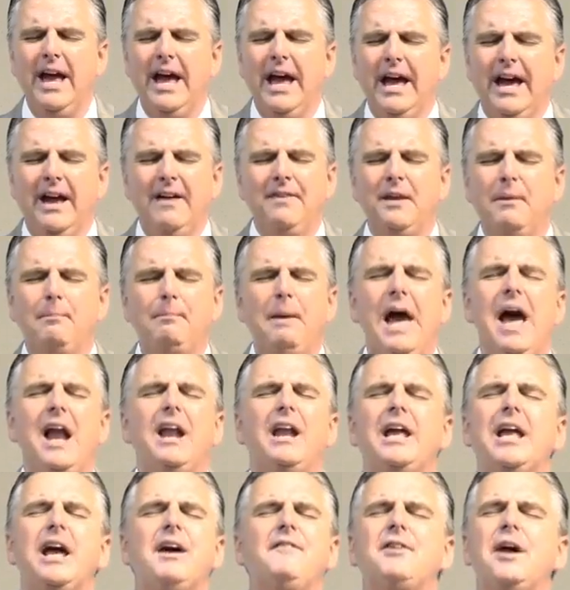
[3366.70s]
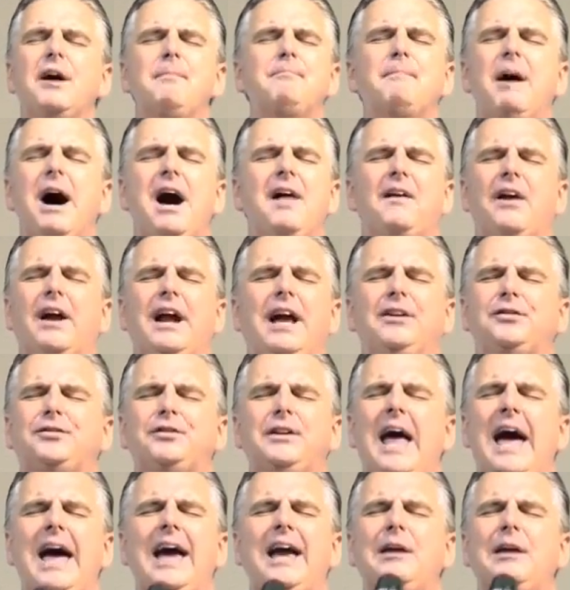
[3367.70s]
in the belly of your mother. His
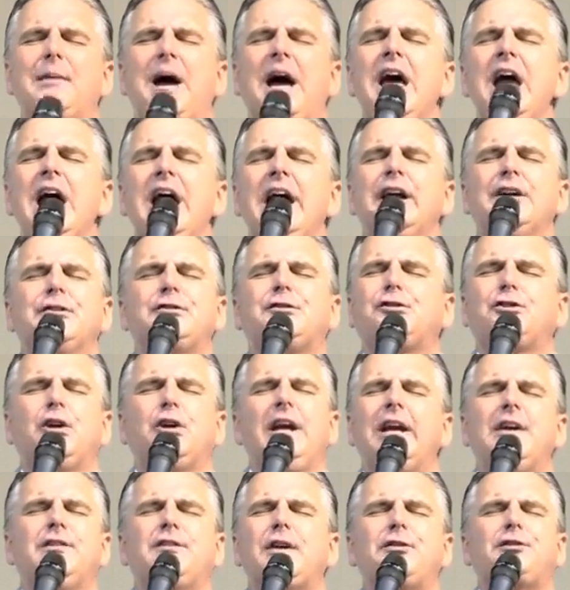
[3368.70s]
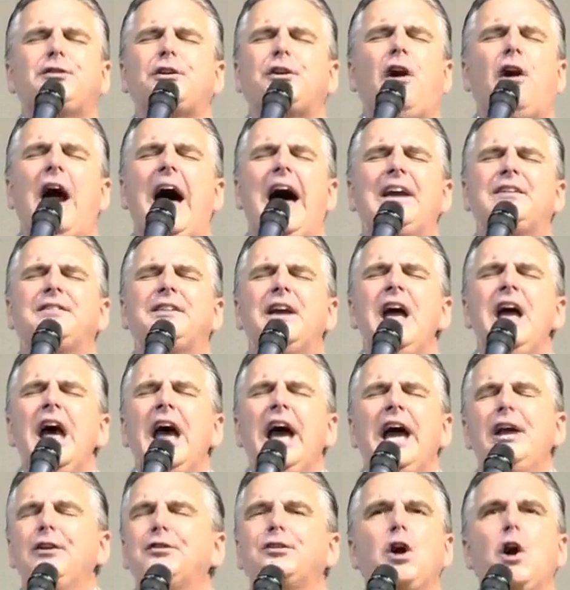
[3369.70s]
name is Jesus Christ.
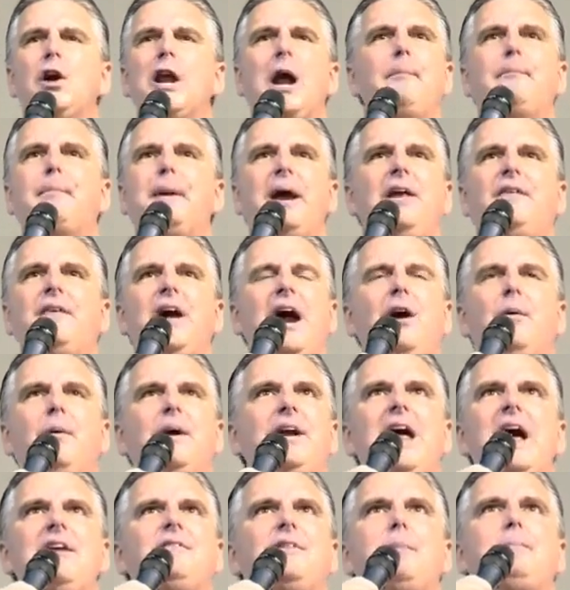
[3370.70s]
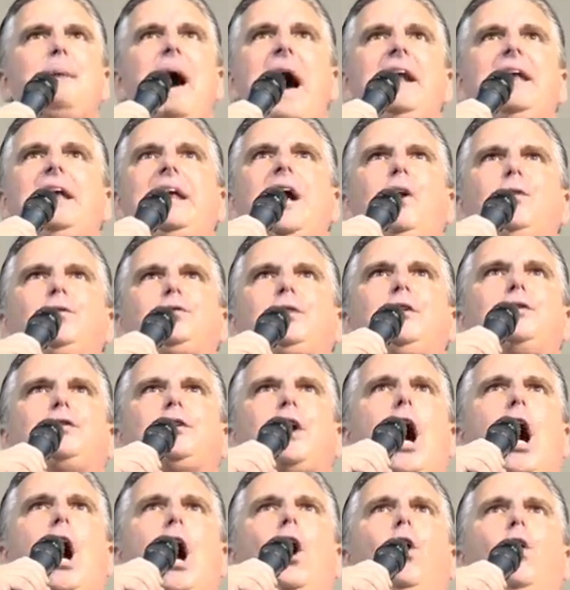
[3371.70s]
He's going to be there when everybody else is
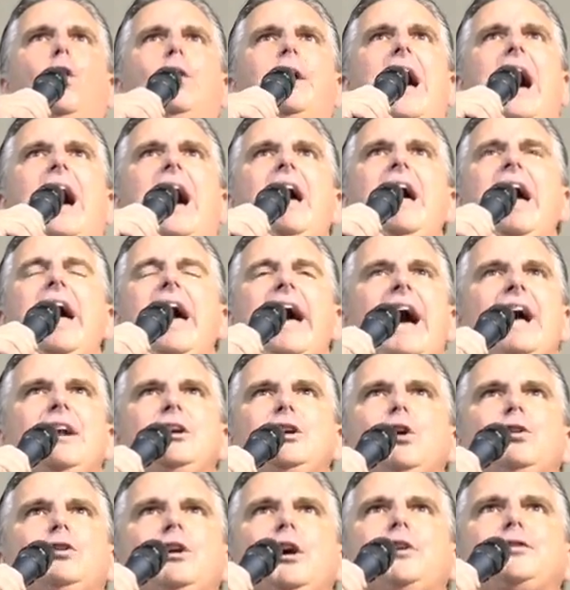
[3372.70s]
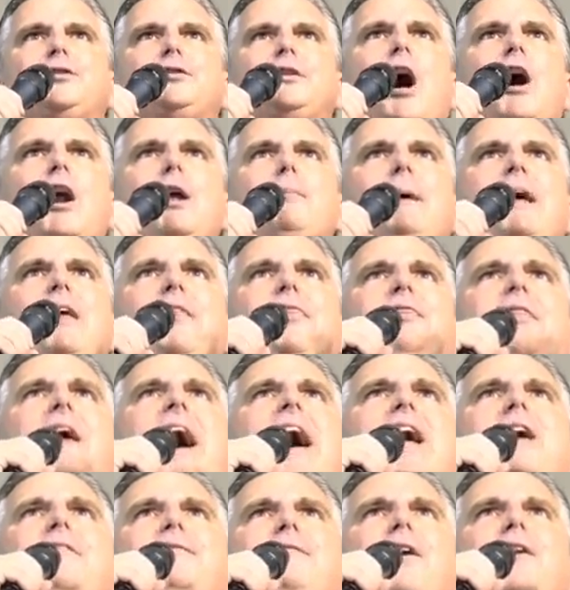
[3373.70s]
gone. And you just ought to be
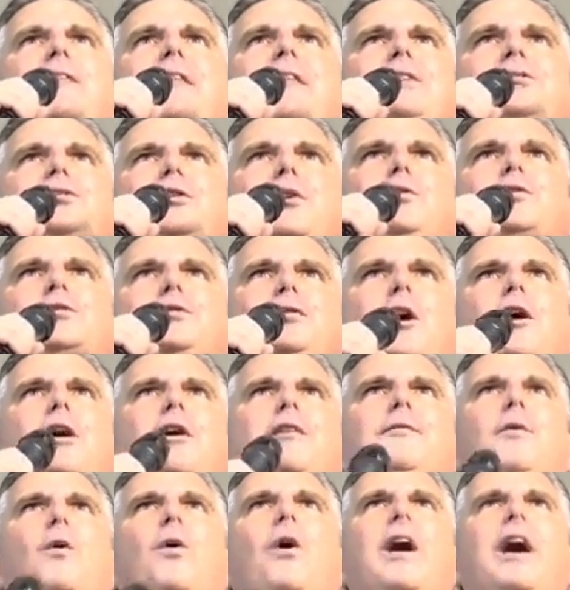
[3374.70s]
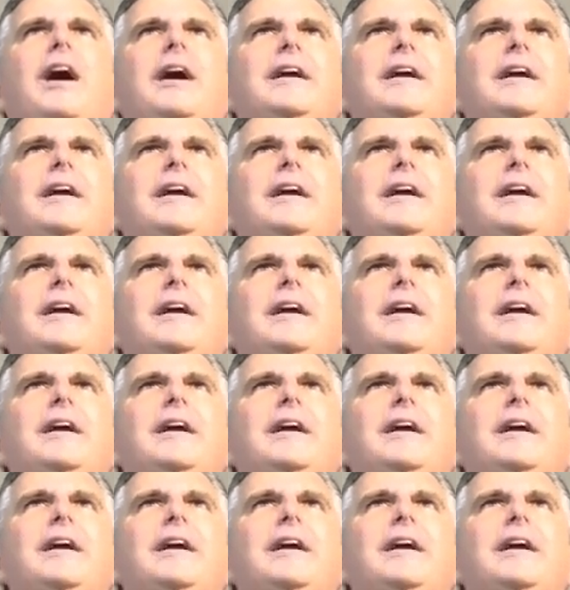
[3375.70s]
thankful that you served one.